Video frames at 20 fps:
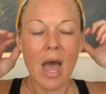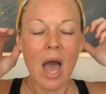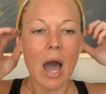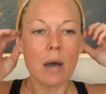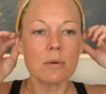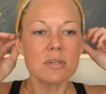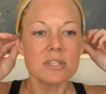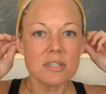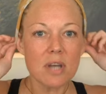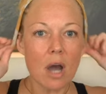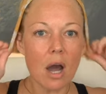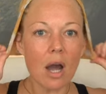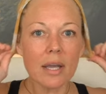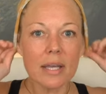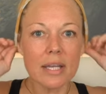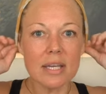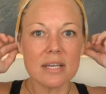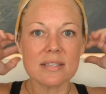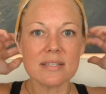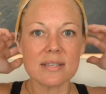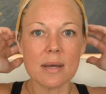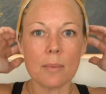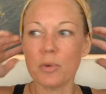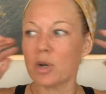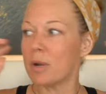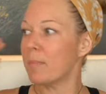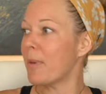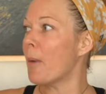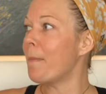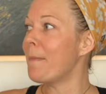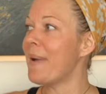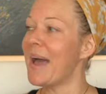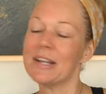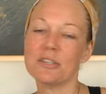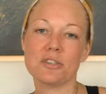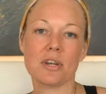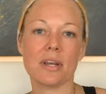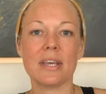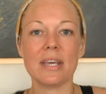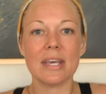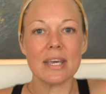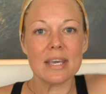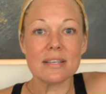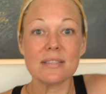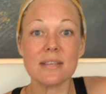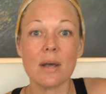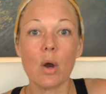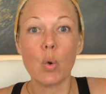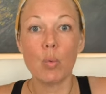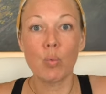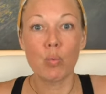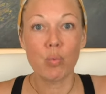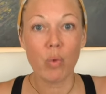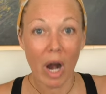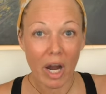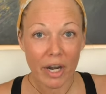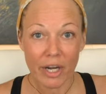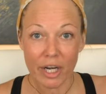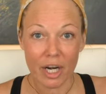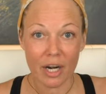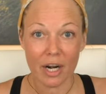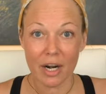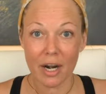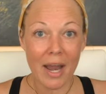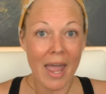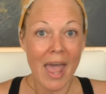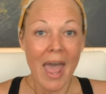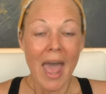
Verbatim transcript: I was talking to someone about Patrick. He's a runner.